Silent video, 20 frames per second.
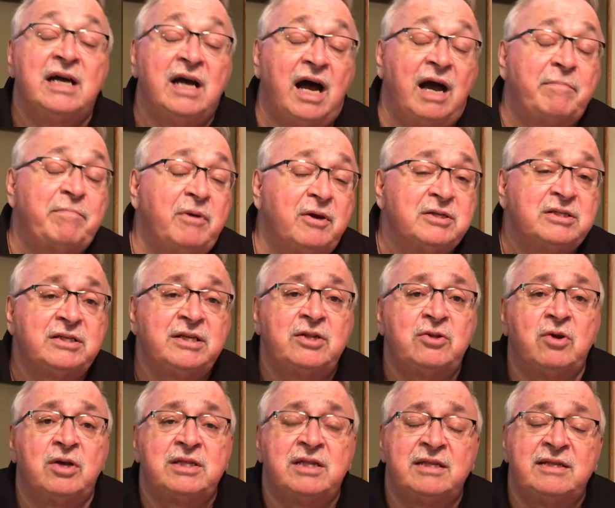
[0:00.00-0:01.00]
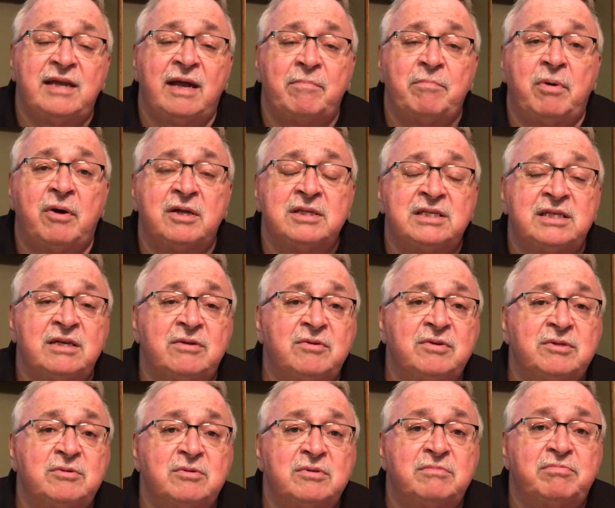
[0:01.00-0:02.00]
I personally thought the 10-part
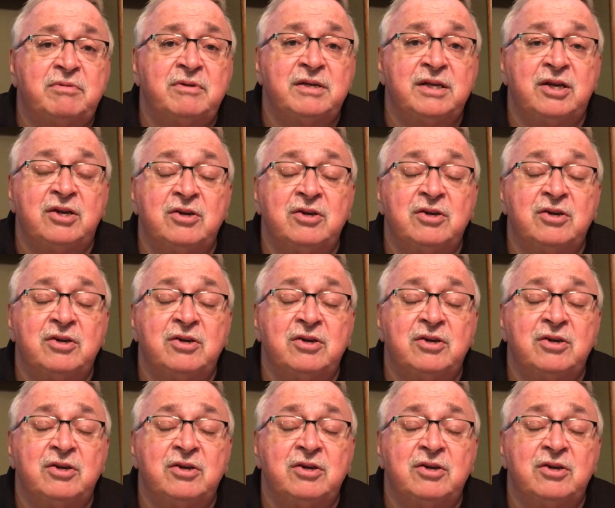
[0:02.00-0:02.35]
series was pretty